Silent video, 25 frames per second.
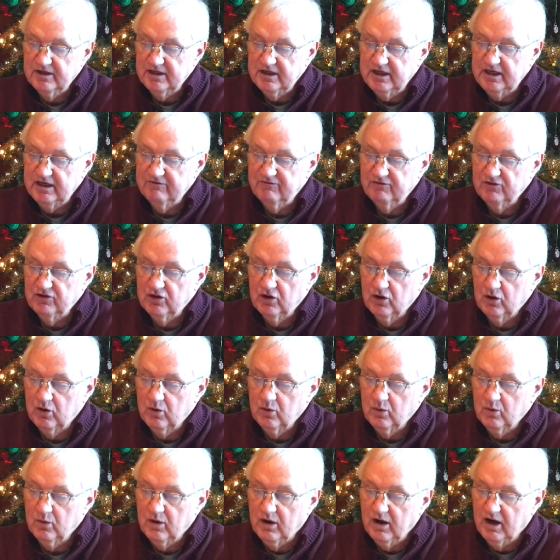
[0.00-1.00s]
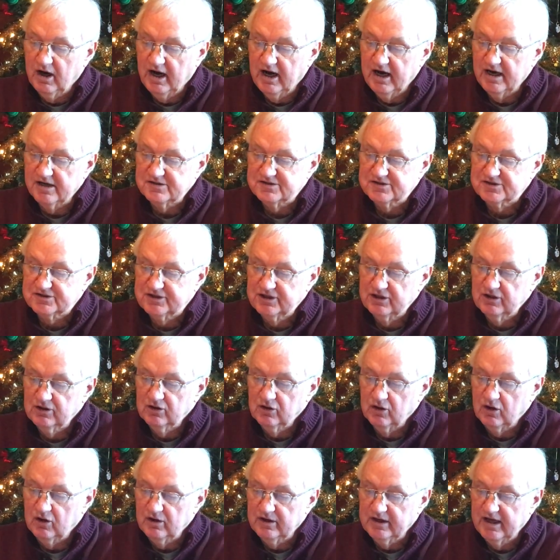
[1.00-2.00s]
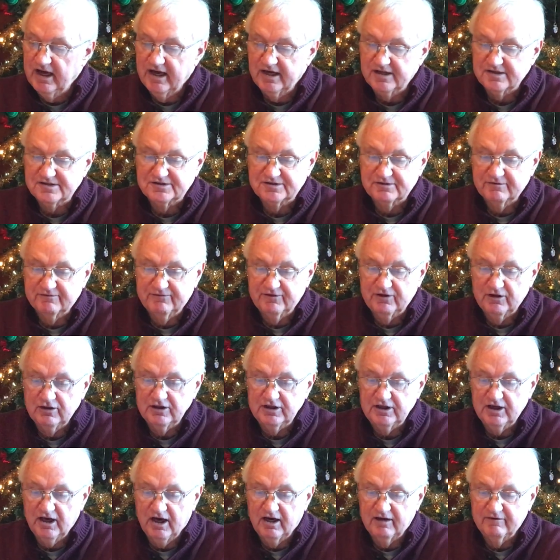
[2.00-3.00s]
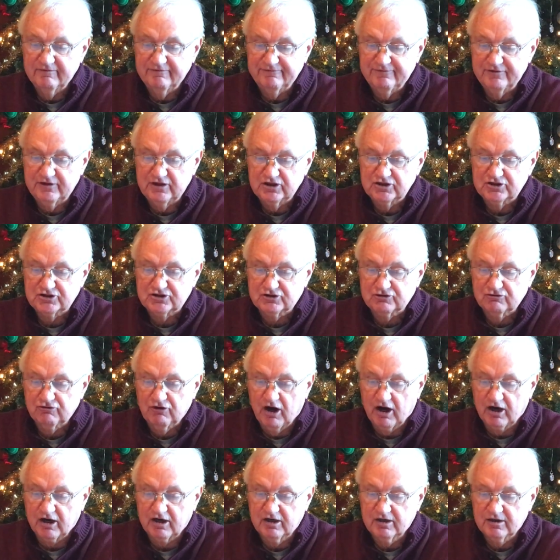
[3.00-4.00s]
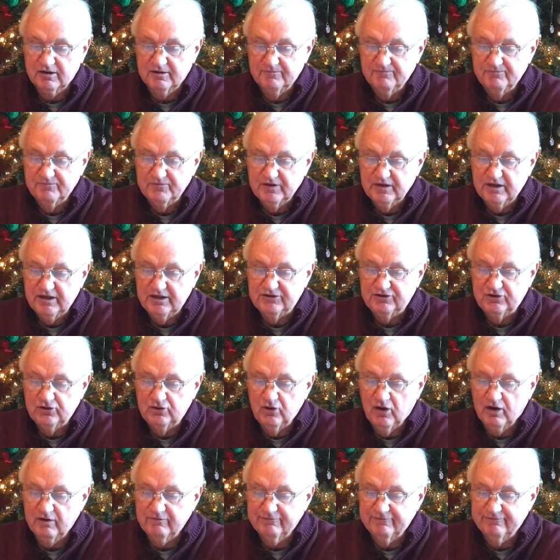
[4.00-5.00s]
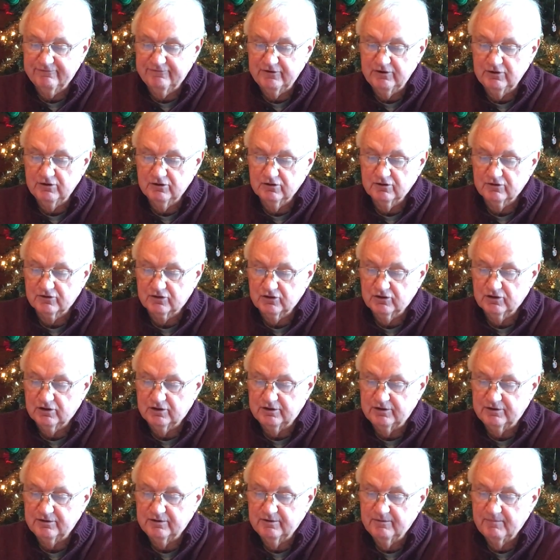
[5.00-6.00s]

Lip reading: even though I still had severely unfinished truck. It did not feel good.